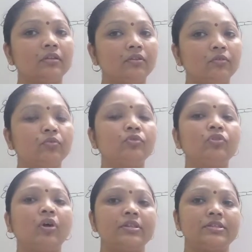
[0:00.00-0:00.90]
root
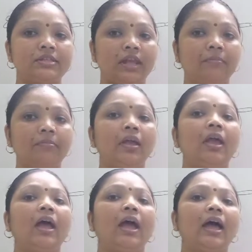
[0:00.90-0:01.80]
or stem
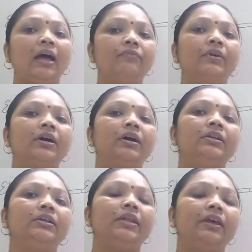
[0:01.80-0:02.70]
have a
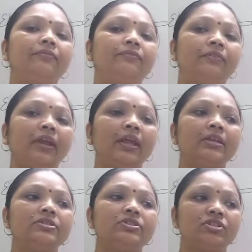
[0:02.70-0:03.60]

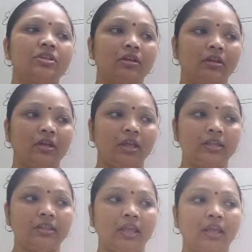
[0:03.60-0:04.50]
difference
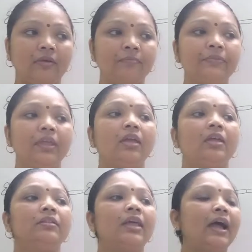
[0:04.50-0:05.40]
in them.
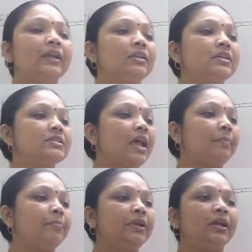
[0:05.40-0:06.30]
That is,
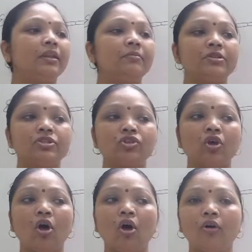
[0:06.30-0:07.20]
epidermis
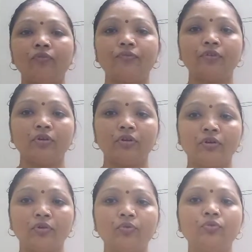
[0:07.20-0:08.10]
of
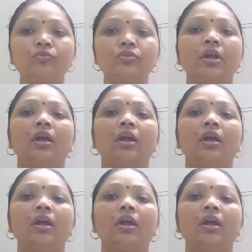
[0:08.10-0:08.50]
root